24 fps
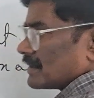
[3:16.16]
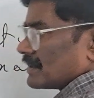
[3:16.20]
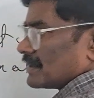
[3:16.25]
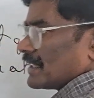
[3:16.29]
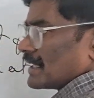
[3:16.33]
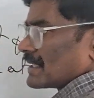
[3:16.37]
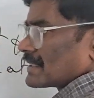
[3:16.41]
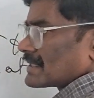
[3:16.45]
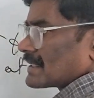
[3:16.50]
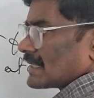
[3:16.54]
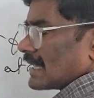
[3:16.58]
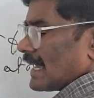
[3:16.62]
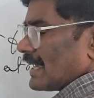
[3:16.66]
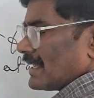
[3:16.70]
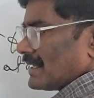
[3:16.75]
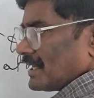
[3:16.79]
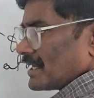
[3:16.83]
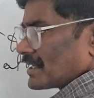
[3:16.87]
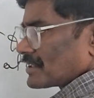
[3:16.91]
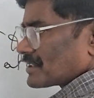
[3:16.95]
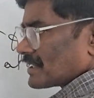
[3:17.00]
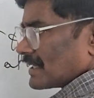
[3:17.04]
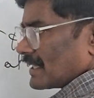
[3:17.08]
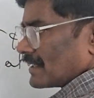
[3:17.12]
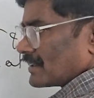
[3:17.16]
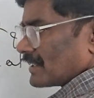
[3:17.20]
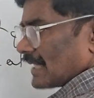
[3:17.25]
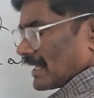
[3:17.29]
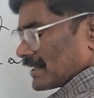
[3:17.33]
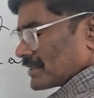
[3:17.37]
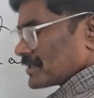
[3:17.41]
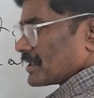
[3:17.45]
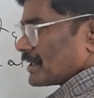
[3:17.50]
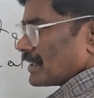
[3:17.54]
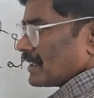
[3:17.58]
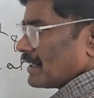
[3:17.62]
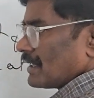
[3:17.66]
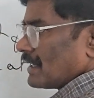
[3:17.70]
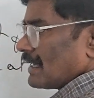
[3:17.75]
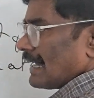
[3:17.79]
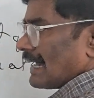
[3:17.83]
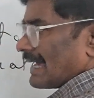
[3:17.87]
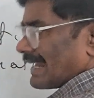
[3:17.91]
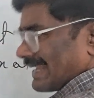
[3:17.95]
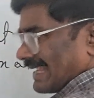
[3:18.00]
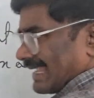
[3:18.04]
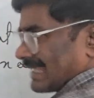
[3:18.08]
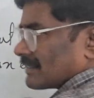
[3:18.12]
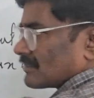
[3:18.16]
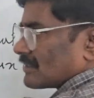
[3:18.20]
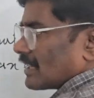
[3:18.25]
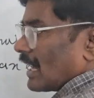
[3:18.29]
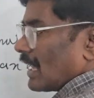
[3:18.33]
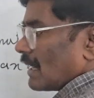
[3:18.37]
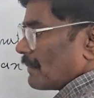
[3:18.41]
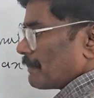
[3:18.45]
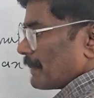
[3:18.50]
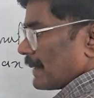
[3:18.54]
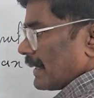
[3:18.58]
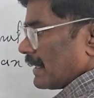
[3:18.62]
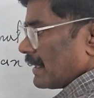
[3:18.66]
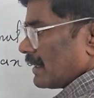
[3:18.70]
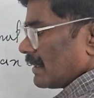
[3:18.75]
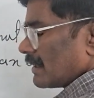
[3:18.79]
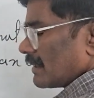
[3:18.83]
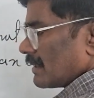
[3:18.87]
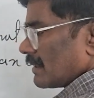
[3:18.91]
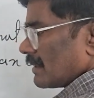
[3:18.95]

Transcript: this ionization energy or enthalpy